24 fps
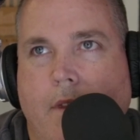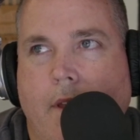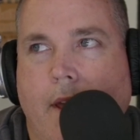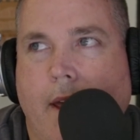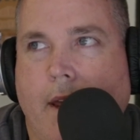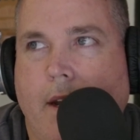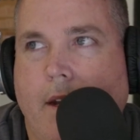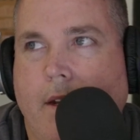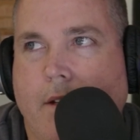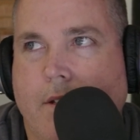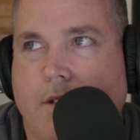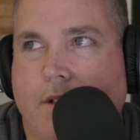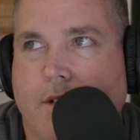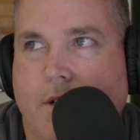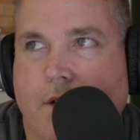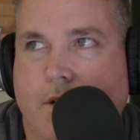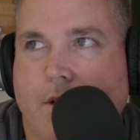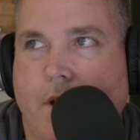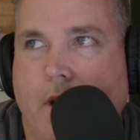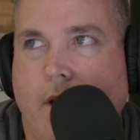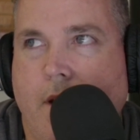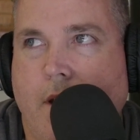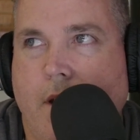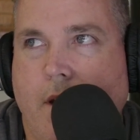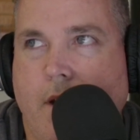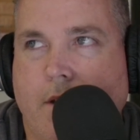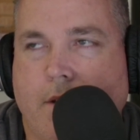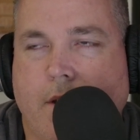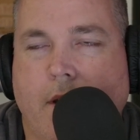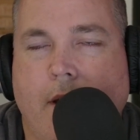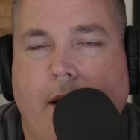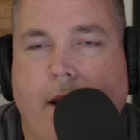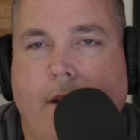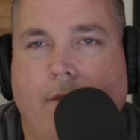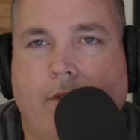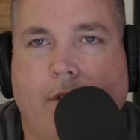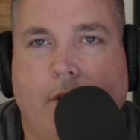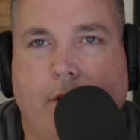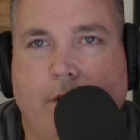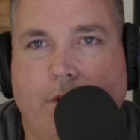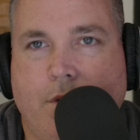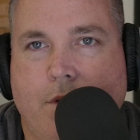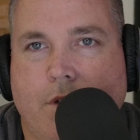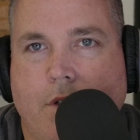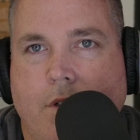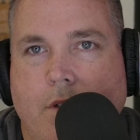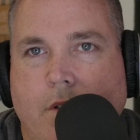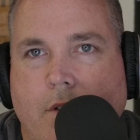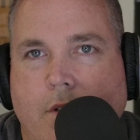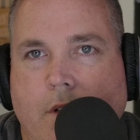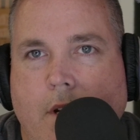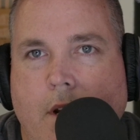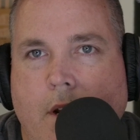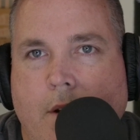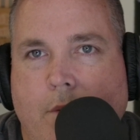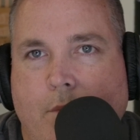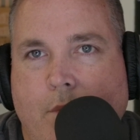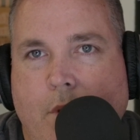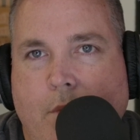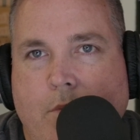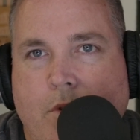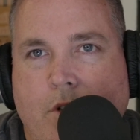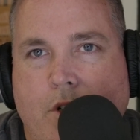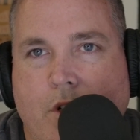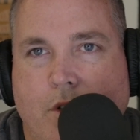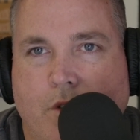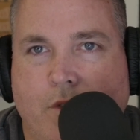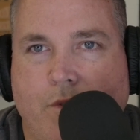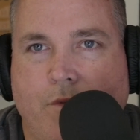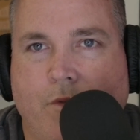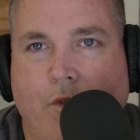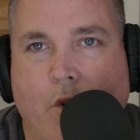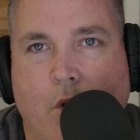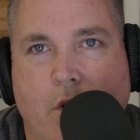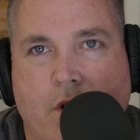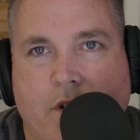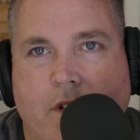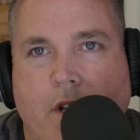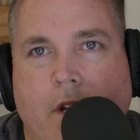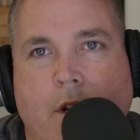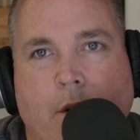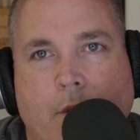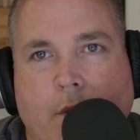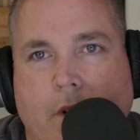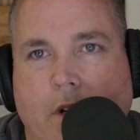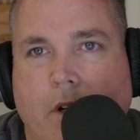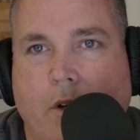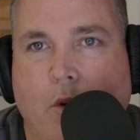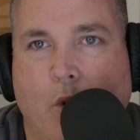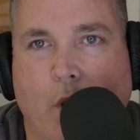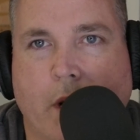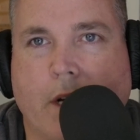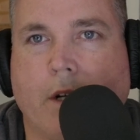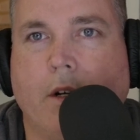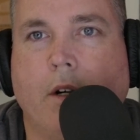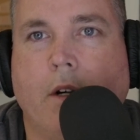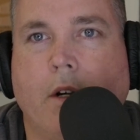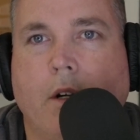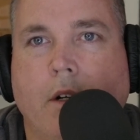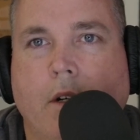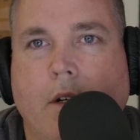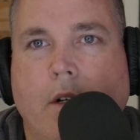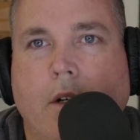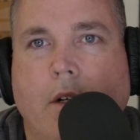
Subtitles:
that it's an evolution, and we were just forced into it quicker.